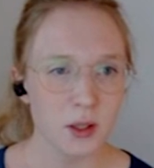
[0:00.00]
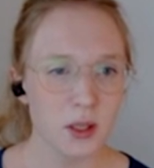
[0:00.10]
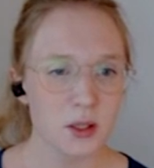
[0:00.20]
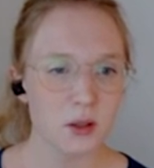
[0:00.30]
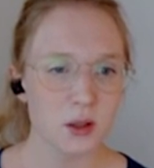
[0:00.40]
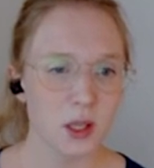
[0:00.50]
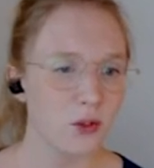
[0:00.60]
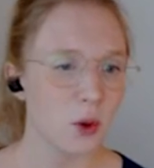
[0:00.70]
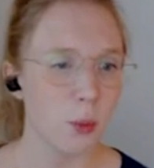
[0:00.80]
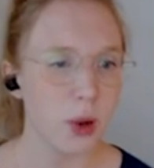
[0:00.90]
that's not
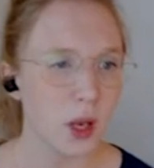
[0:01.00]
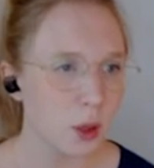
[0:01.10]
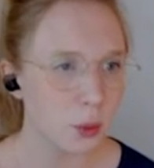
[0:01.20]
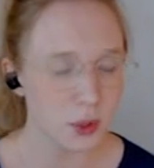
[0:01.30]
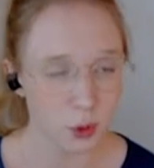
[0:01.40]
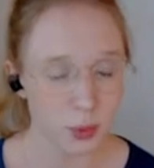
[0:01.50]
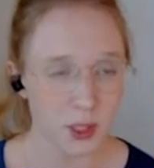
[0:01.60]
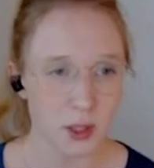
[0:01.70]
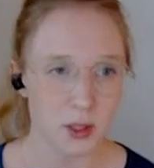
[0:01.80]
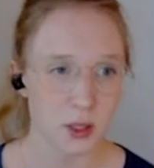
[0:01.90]
even applicable to
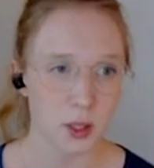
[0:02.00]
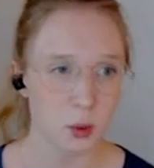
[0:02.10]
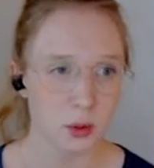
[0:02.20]
PLCs.